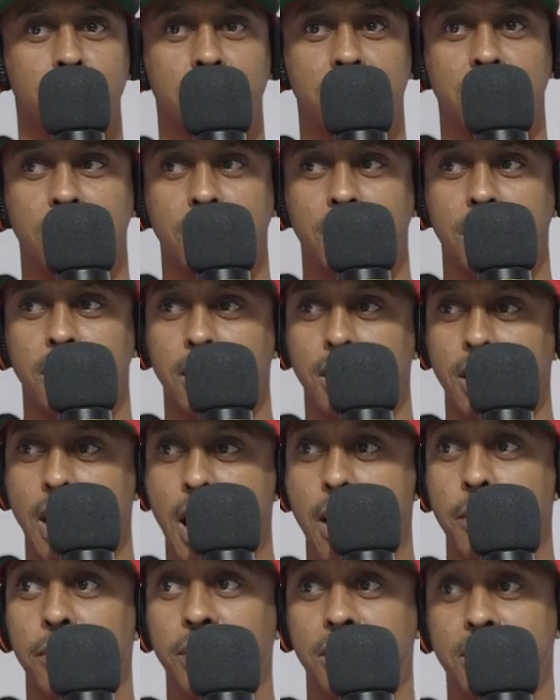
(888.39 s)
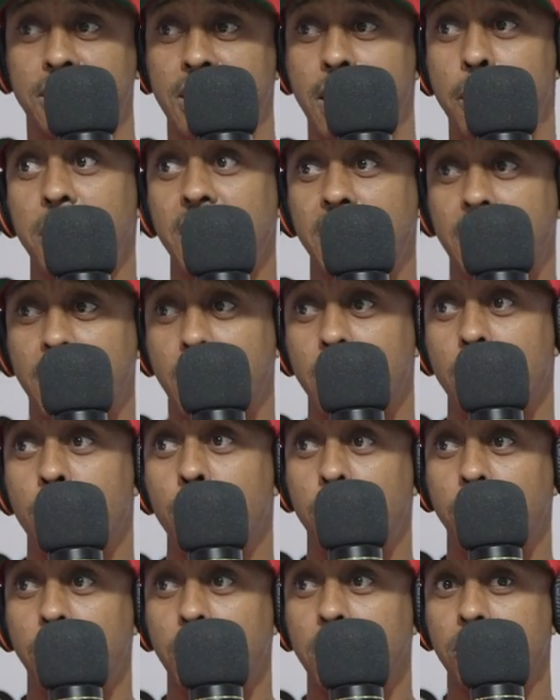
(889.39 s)
you was the, I'm because I'm the
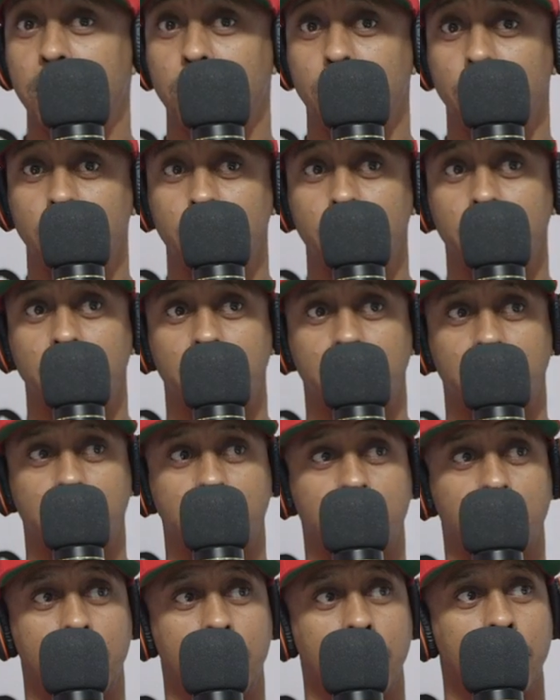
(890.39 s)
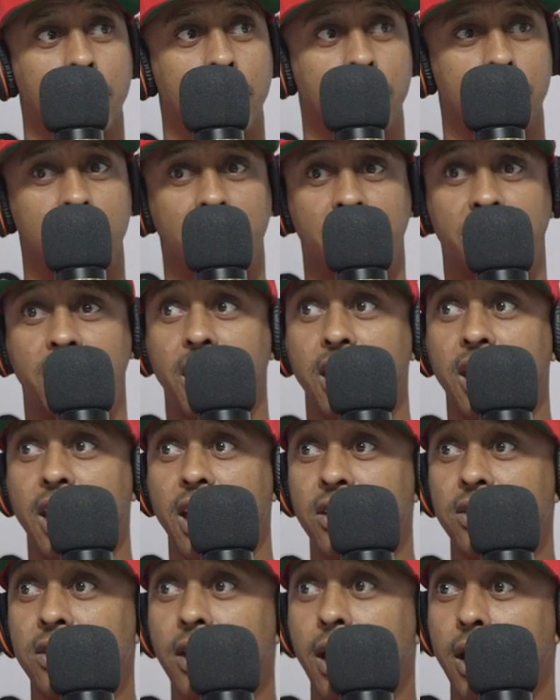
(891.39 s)
KOP, so you the the
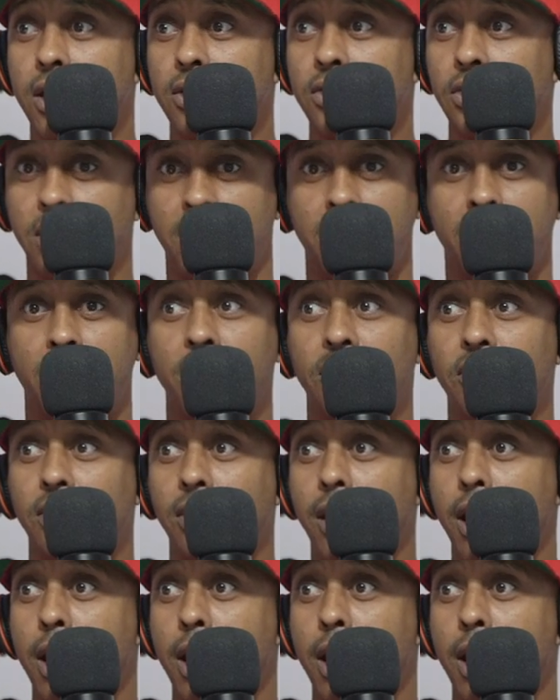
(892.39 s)
KSS King of